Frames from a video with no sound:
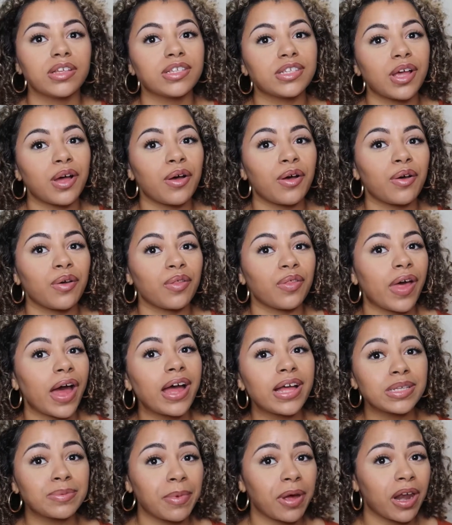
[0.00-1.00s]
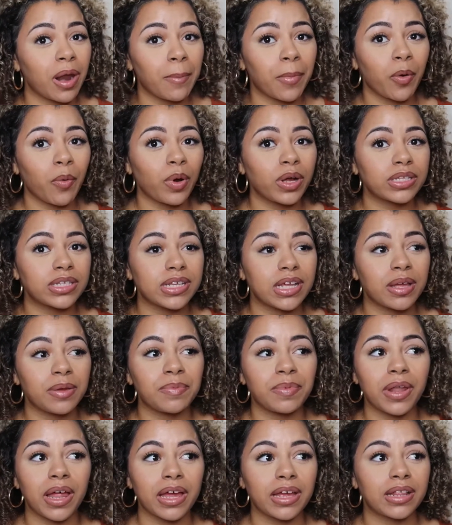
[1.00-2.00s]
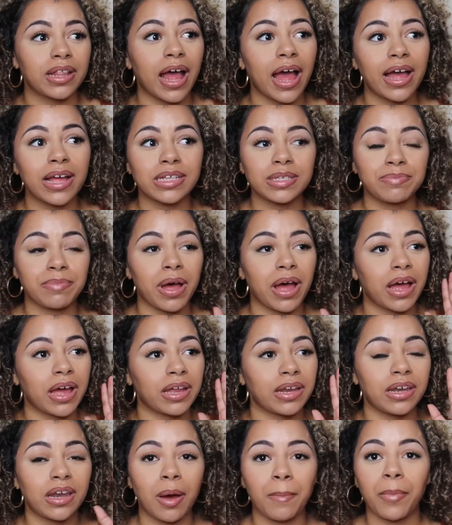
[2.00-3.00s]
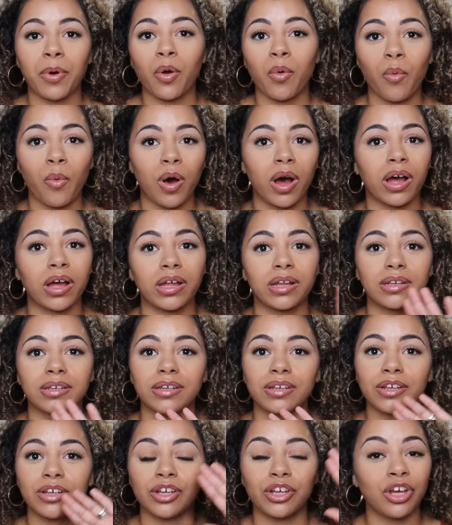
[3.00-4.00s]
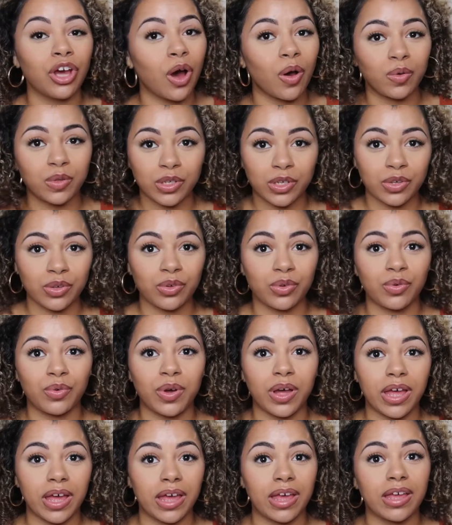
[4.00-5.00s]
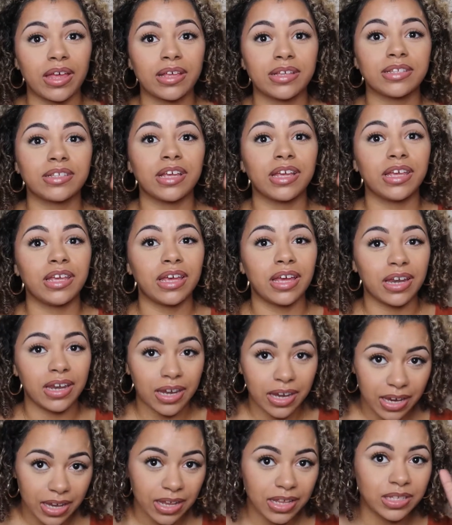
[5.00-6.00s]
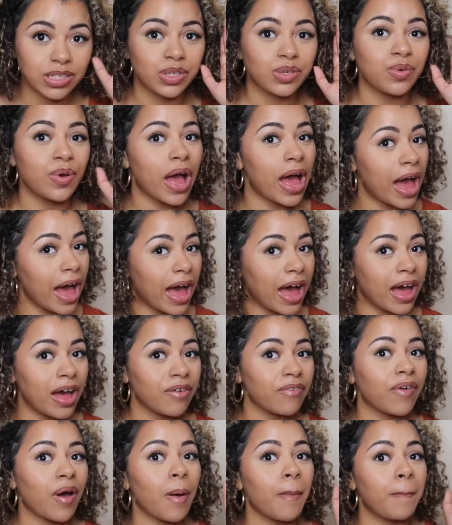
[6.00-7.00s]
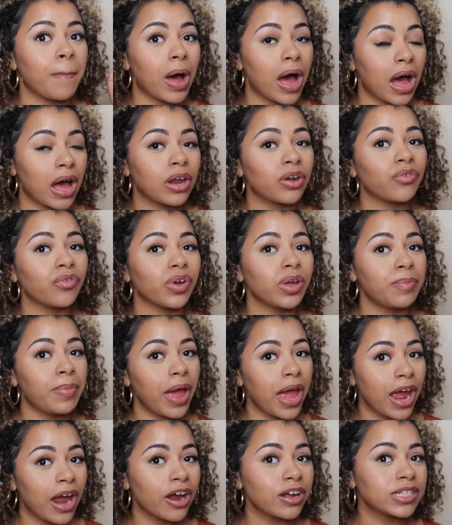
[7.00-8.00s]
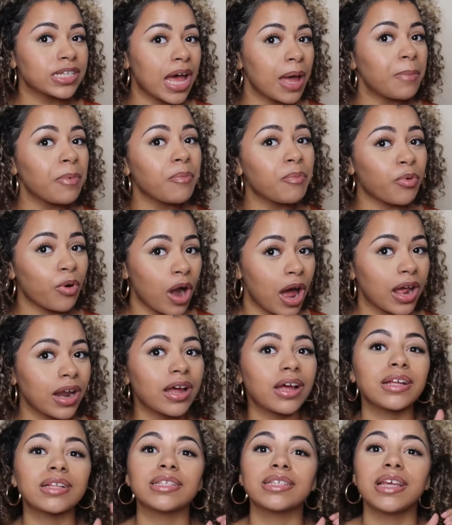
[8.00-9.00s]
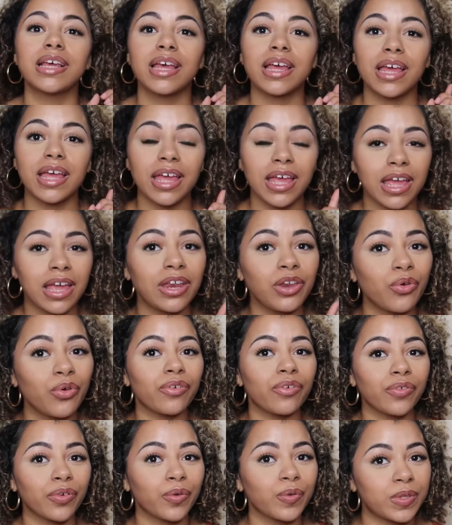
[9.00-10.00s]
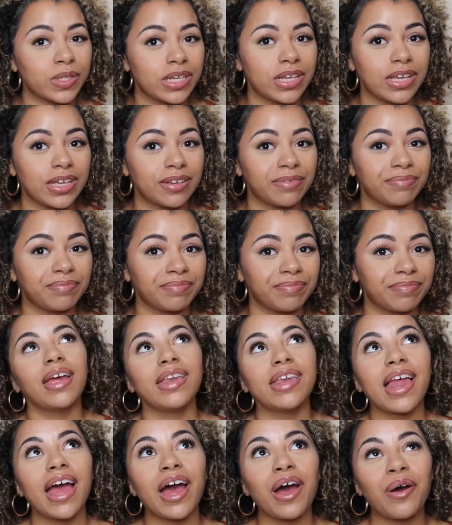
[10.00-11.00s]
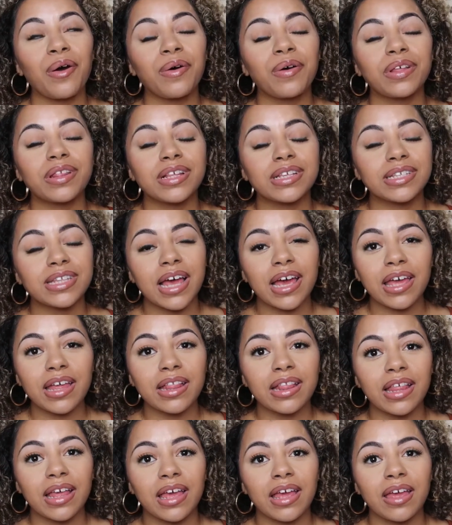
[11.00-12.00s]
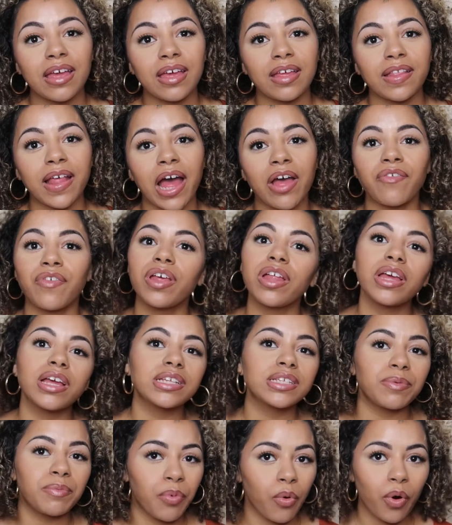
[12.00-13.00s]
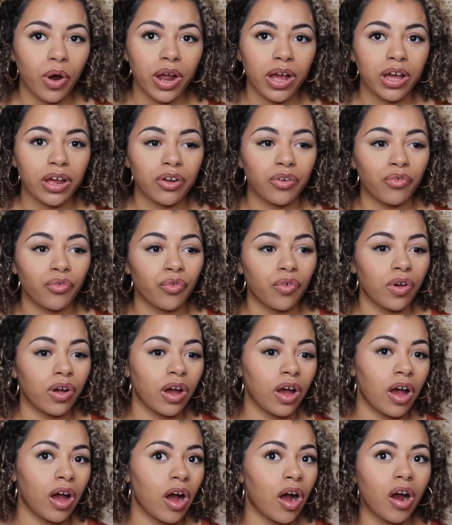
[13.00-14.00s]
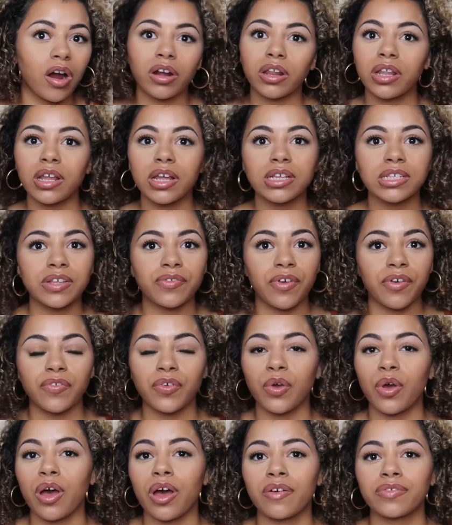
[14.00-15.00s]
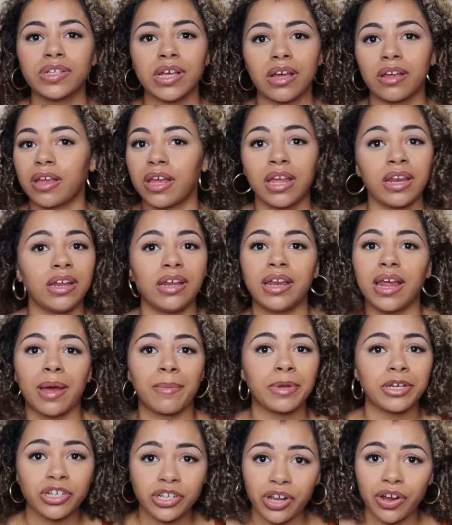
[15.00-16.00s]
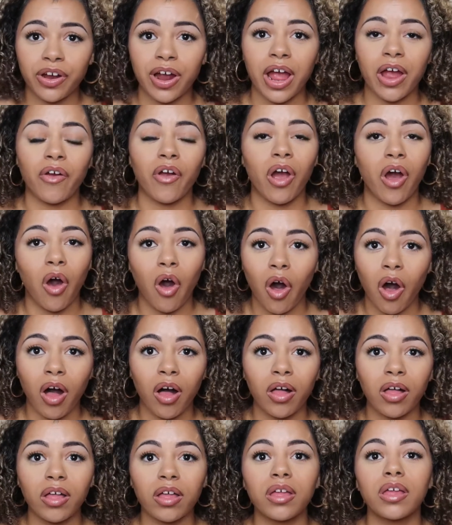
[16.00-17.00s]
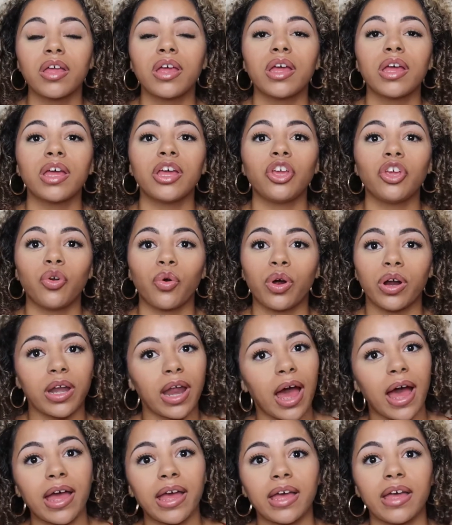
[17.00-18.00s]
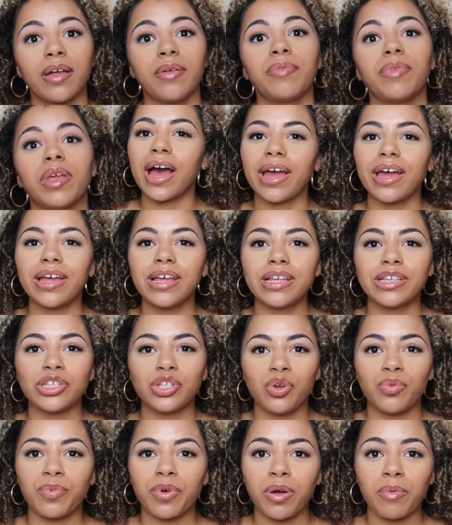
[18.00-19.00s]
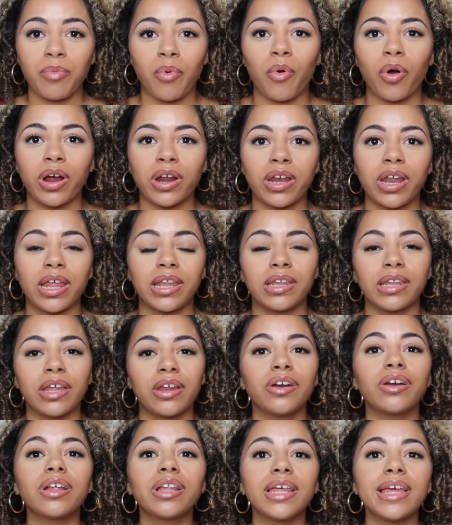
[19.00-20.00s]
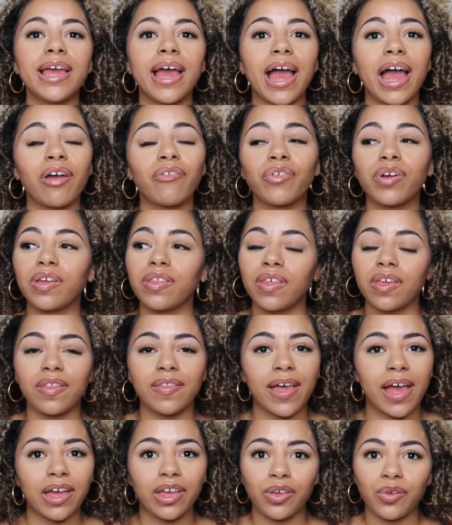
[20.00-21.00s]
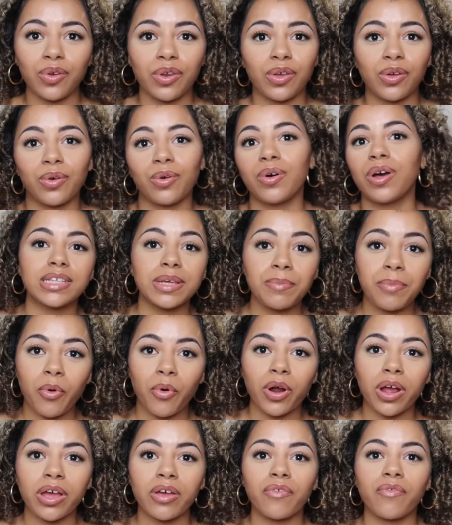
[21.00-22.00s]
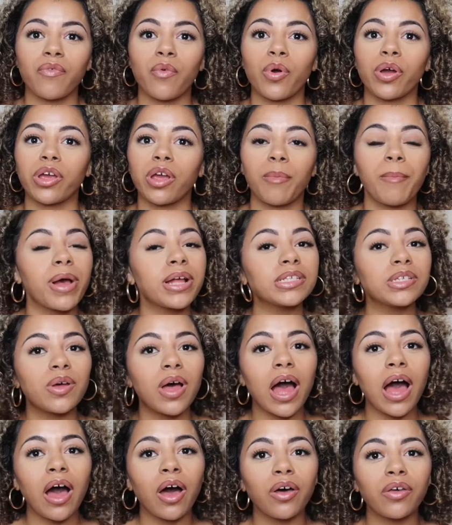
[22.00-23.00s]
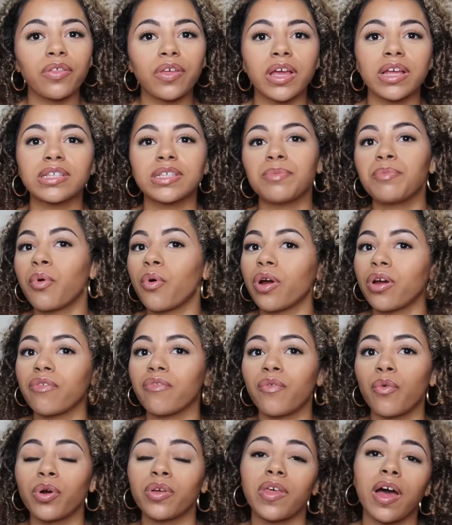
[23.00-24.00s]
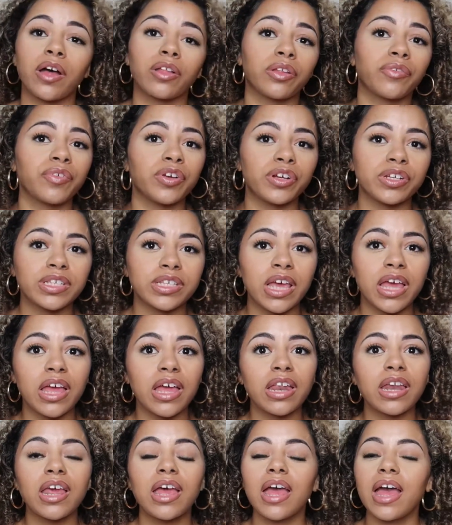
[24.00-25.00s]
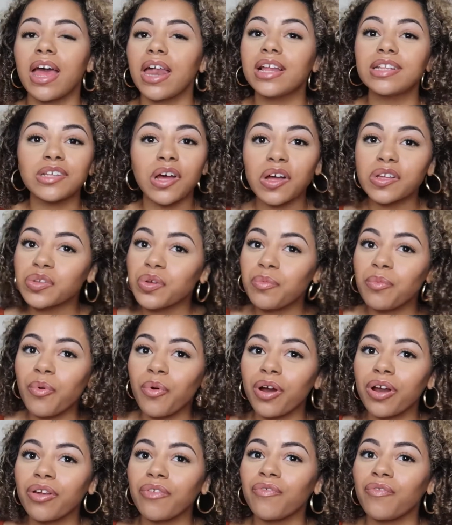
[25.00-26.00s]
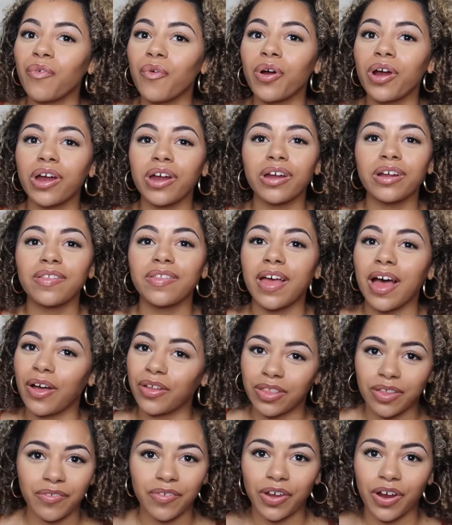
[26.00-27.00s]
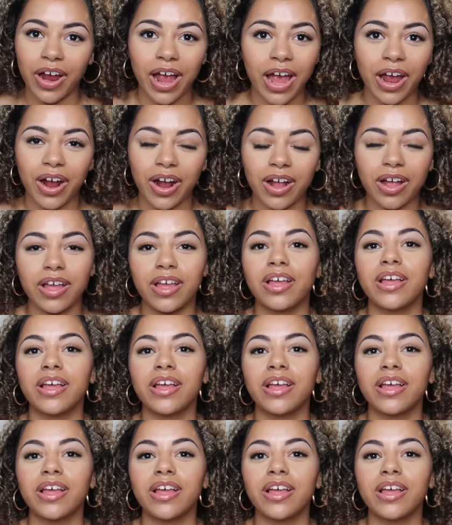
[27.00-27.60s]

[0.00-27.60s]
So that is my #1 tip. Like, that is my #1 go-to, is you need to have a bond repair type of product in routine. Now, the second thing that I feel like is important regardless of if you have any damage to your hair at all, your diet. Diet is super important in literally everything that you do. It's important for your mental health, it's important for the health of your skin, and it's also important for the health of your hair.